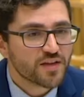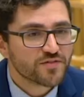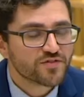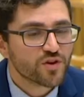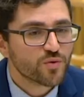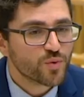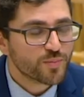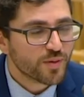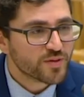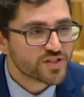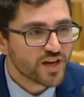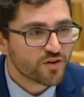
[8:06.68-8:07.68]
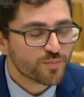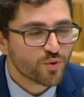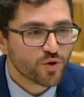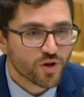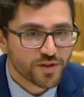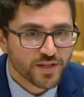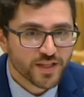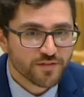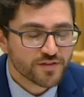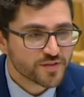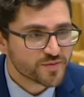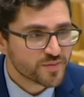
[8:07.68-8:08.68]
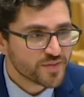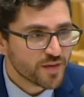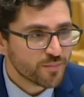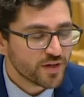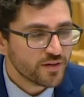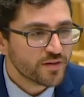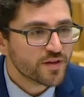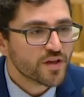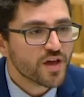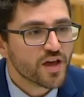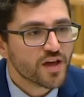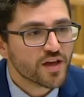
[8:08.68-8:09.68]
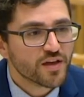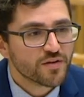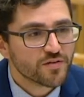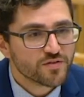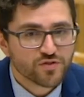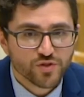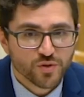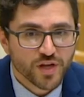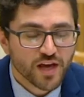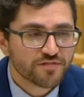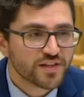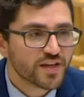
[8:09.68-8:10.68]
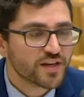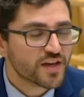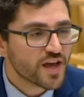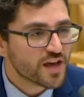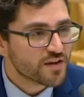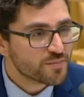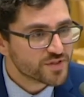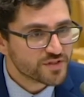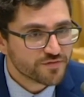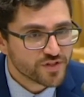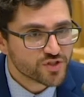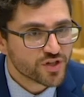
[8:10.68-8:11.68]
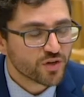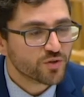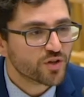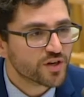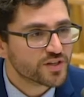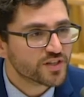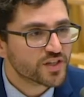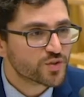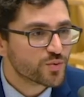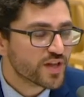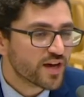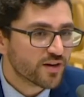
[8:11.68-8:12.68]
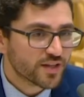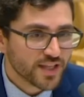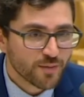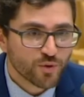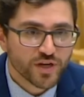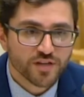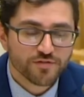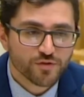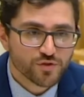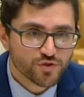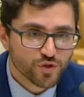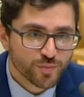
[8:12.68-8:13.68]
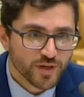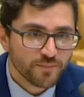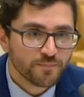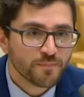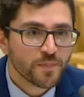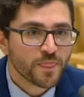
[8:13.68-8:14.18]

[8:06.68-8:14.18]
So we published our report on the 11th of September. Soon after, Mr. Fitzgerald got in touch with our collaborator, Future mm-hmm. Super,